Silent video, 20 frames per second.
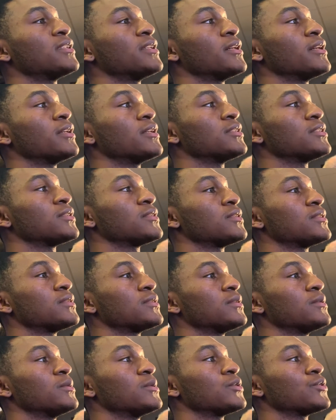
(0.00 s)
year
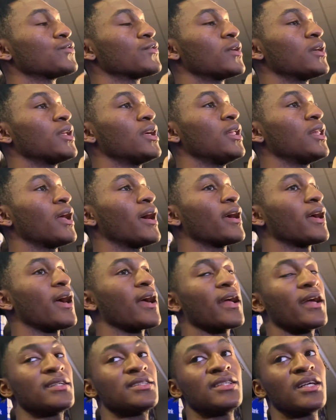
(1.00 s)
is, is really
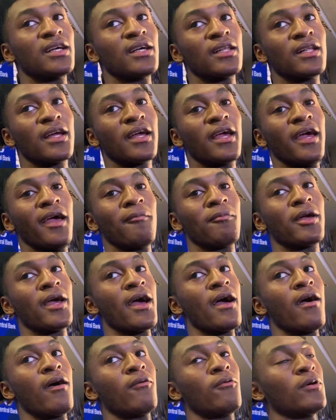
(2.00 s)
like I guess the, the Camp
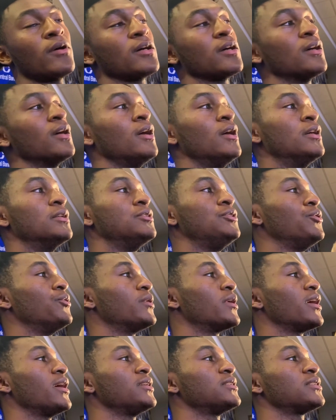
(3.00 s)
Cal where
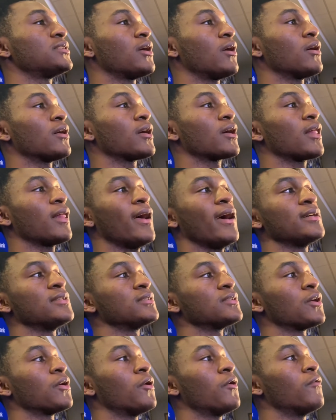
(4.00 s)
two of their star
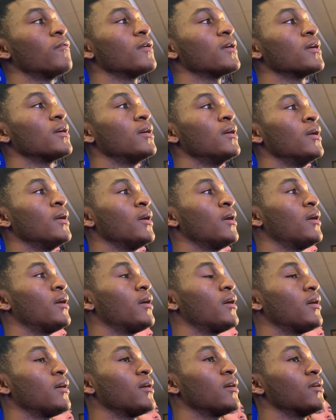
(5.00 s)
classes are over,
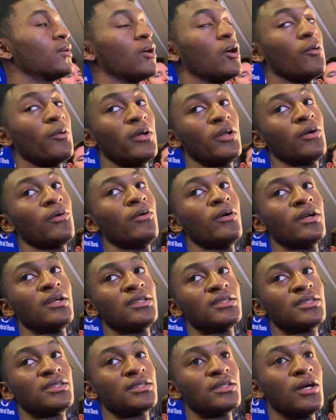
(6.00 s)
uh, and all we
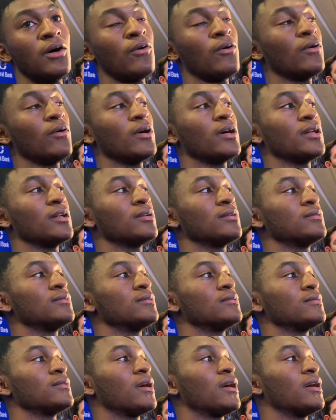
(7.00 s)
doing is going
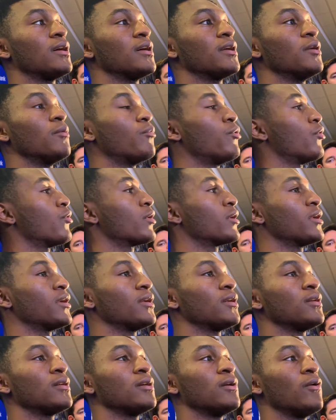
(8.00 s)
uh, in the
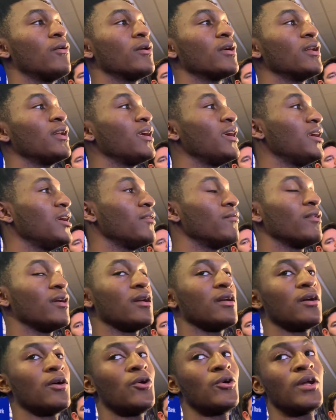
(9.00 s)
morning, going in the
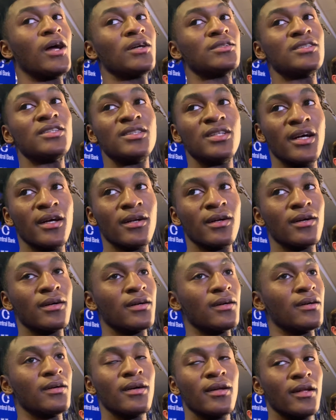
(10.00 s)
evening, going out to
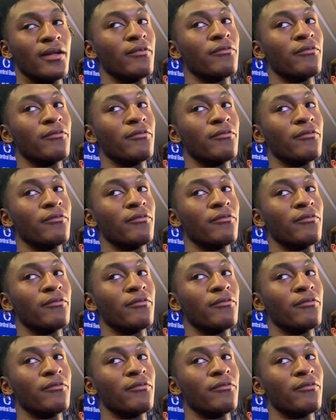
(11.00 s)
dinner, and then